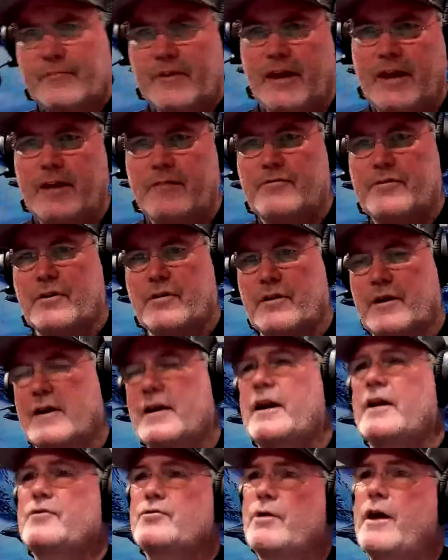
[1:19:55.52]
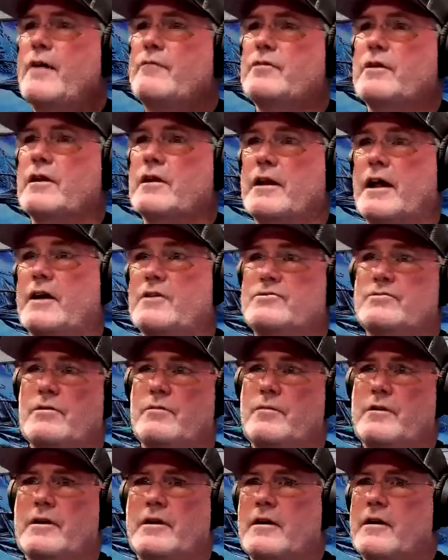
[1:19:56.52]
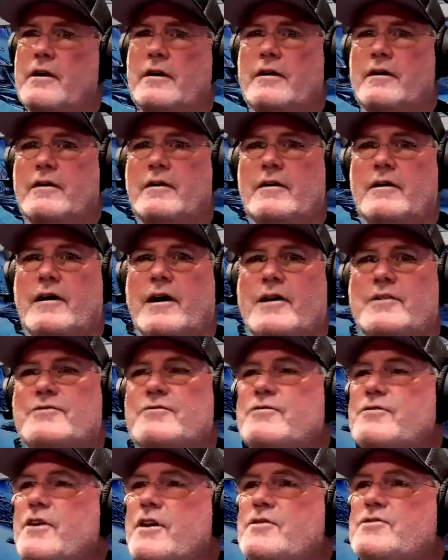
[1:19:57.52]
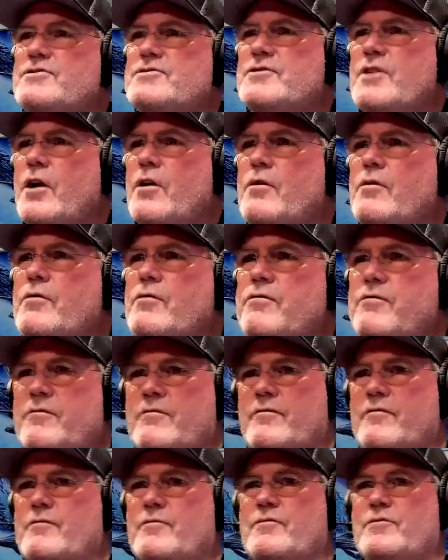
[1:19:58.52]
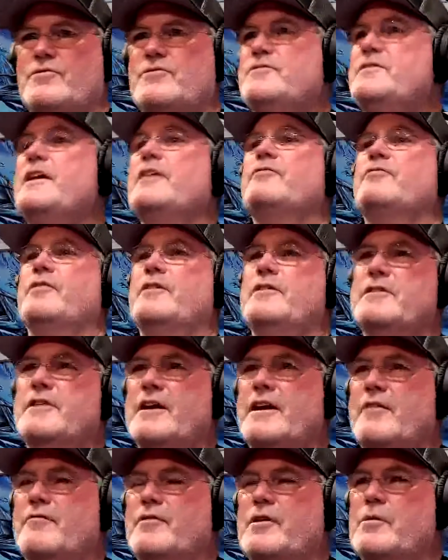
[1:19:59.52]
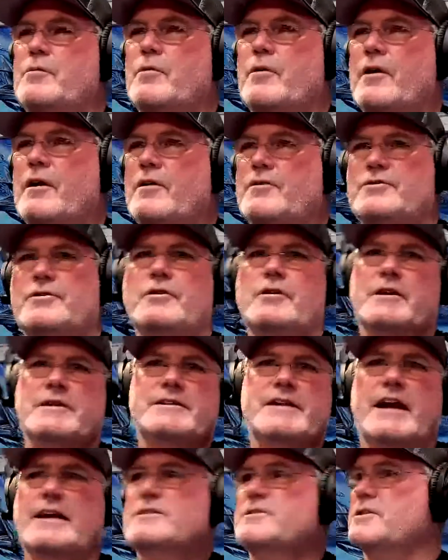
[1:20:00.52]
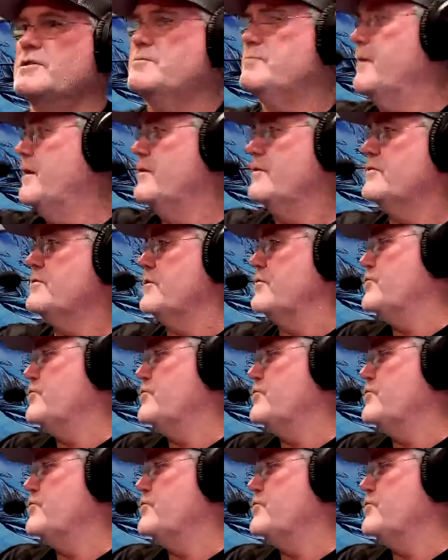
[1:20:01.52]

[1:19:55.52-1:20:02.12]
And I travel a lot, so it's so different than everywhere else. You go to Texas, man. There's a